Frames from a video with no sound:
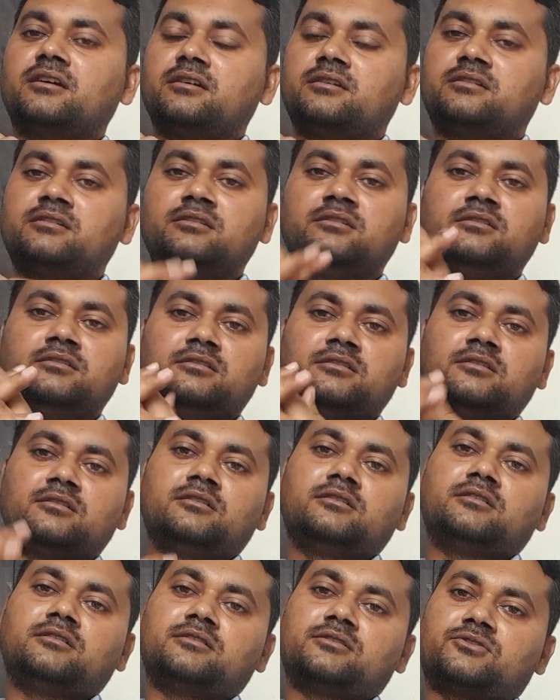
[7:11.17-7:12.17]
he
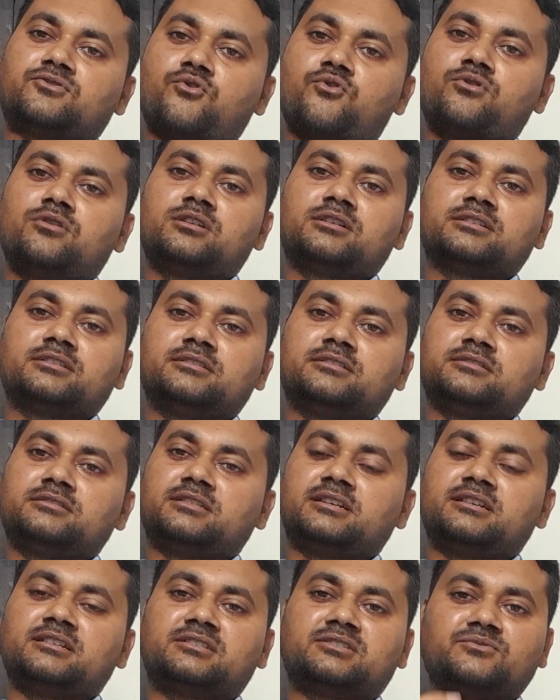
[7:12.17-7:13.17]
told
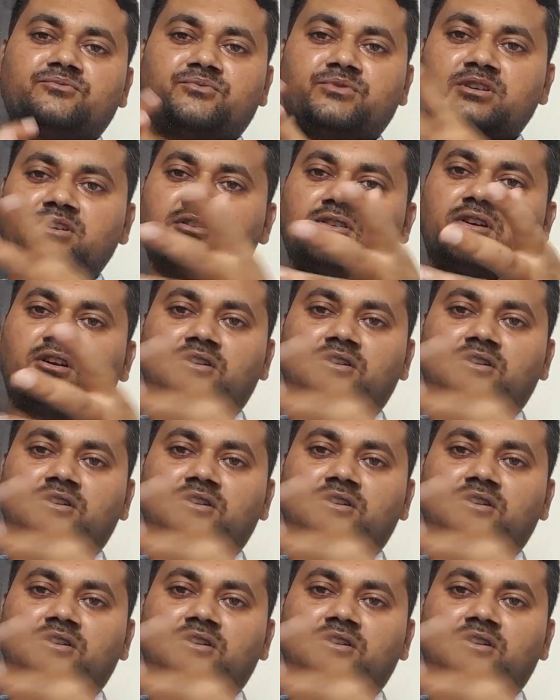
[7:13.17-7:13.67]
that we are